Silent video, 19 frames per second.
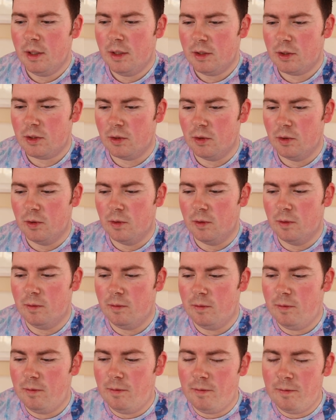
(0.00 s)
So
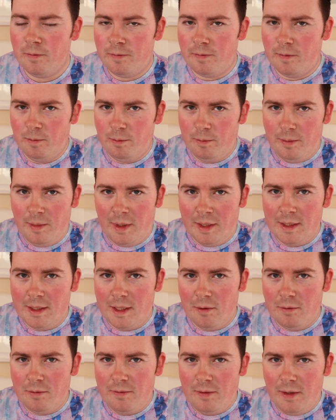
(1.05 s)

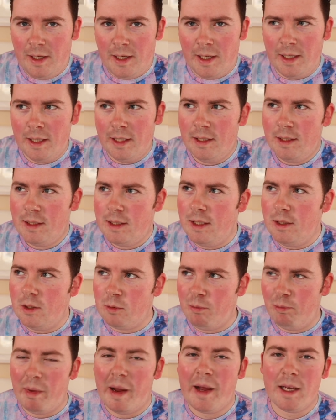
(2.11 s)
myself, I
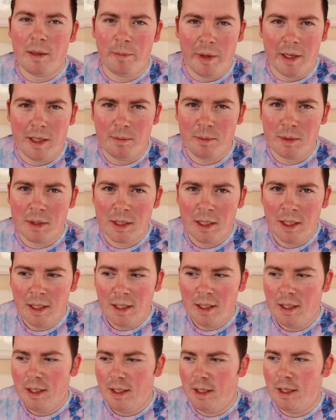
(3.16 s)
teach bagpipes
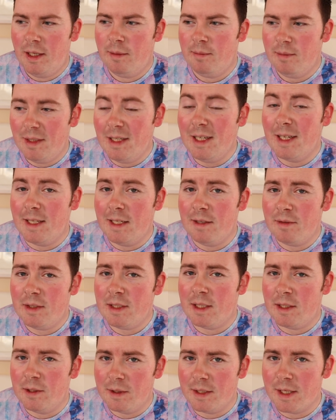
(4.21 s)
nearly every
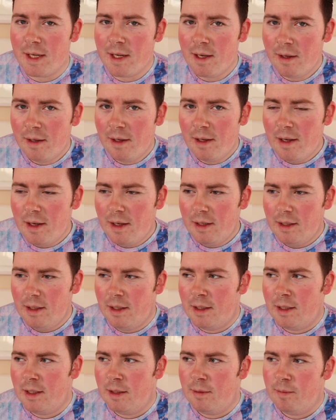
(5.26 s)
single day,
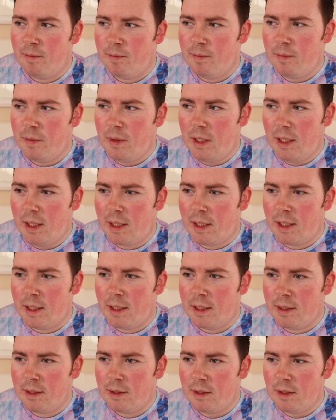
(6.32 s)

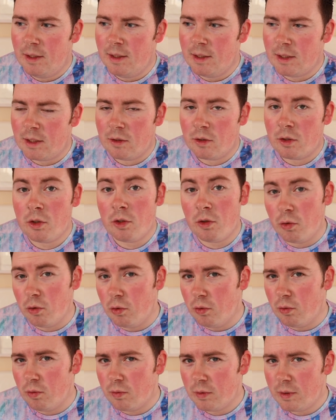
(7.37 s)
and it's in
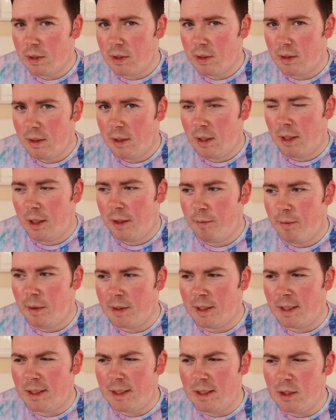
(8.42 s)
schools. I
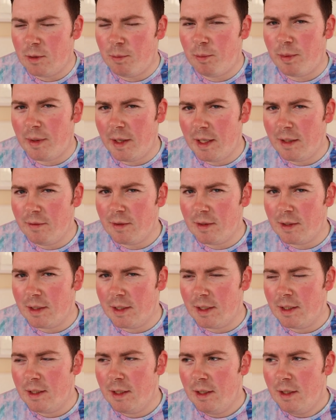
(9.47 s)
did teach
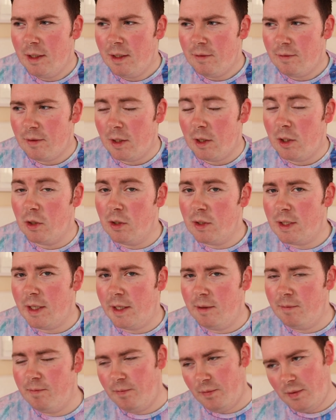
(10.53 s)
privately for a long
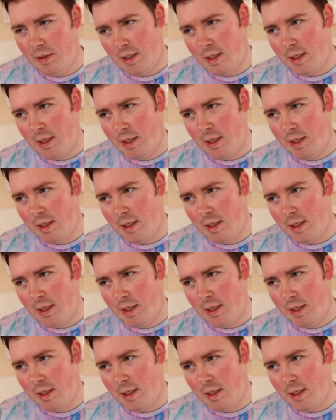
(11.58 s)
time,